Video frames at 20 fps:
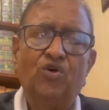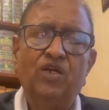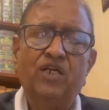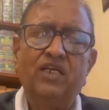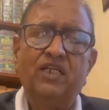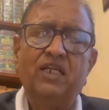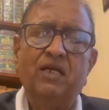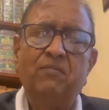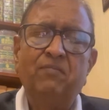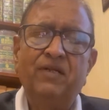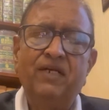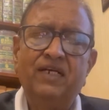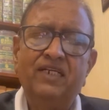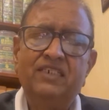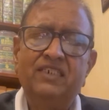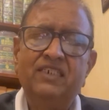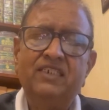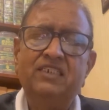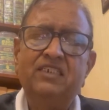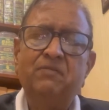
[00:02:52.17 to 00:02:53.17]

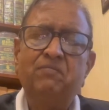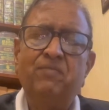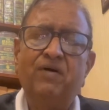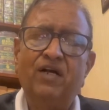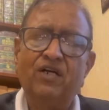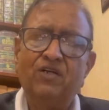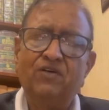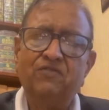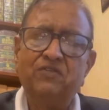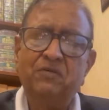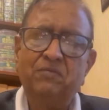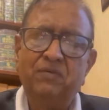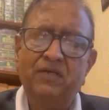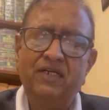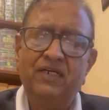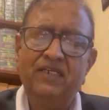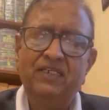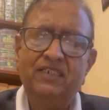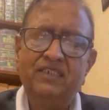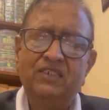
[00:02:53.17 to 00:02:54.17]
replication is a part of the
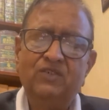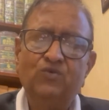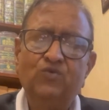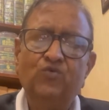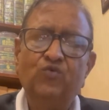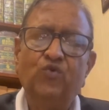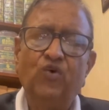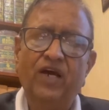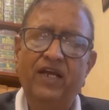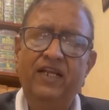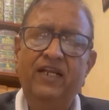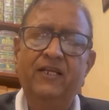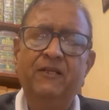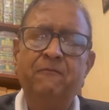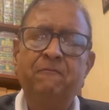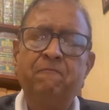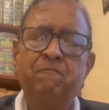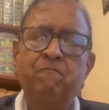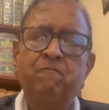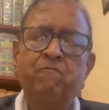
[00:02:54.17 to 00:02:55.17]
pleadings, while
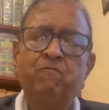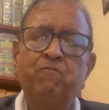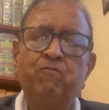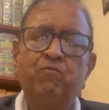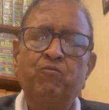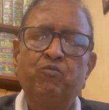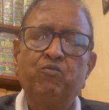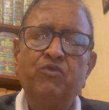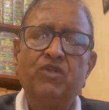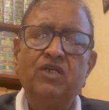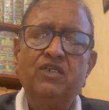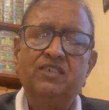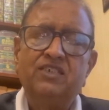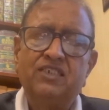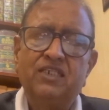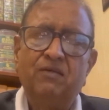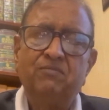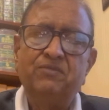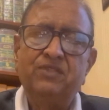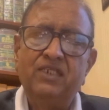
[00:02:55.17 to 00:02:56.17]

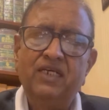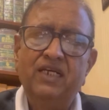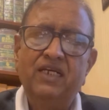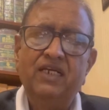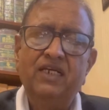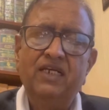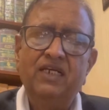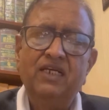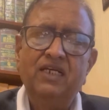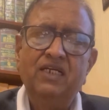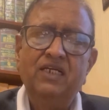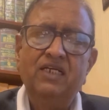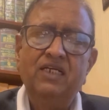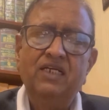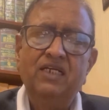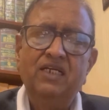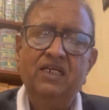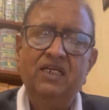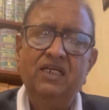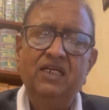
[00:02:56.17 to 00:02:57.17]
some say
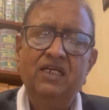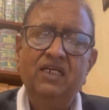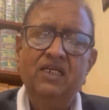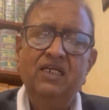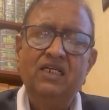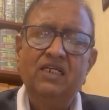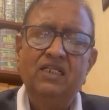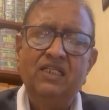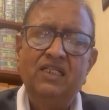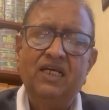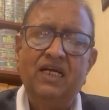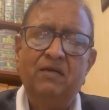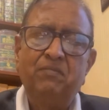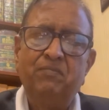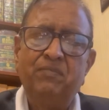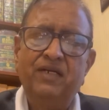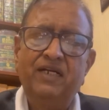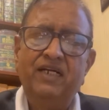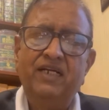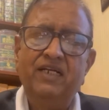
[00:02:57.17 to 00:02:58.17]
that
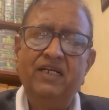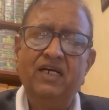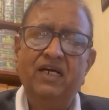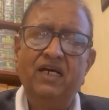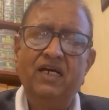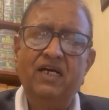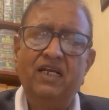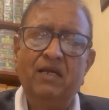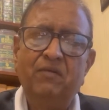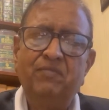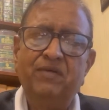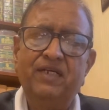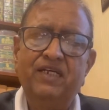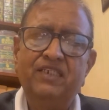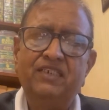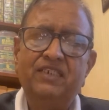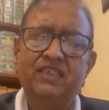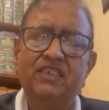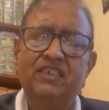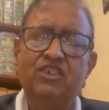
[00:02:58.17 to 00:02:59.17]

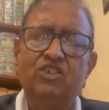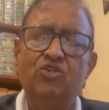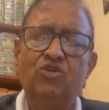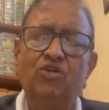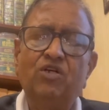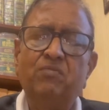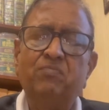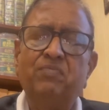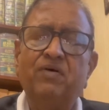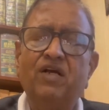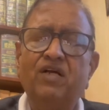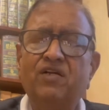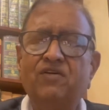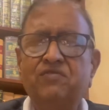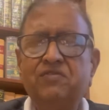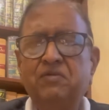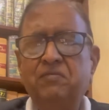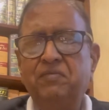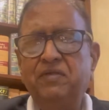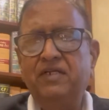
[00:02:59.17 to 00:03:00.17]
replication is not a part of
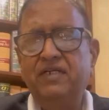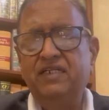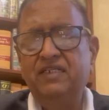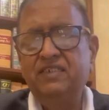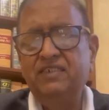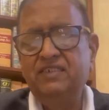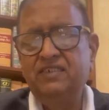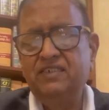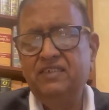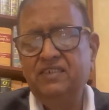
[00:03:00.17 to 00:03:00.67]
the pleadings.